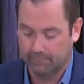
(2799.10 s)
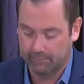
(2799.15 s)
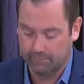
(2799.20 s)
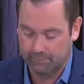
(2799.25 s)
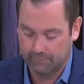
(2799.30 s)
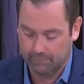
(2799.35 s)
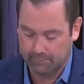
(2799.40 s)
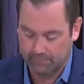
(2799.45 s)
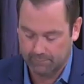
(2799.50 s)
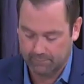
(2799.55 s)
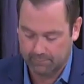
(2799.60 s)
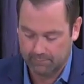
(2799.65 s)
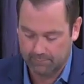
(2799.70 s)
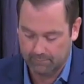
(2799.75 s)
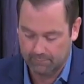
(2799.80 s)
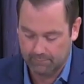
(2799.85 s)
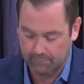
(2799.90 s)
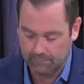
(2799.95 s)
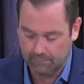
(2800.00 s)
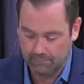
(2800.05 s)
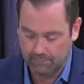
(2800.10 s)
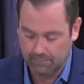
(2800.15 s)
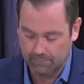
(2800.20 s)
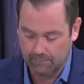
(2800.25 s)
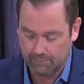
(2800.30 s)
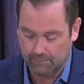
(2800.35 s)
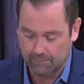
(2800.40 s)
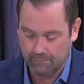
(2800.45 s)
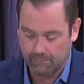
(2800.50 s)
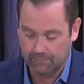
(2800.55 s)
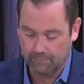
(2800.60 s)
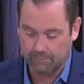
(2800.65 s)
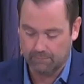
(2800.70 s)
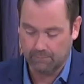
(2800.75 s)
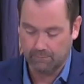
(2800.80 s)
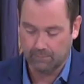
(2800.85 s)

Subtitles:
No one is speaking in this clip.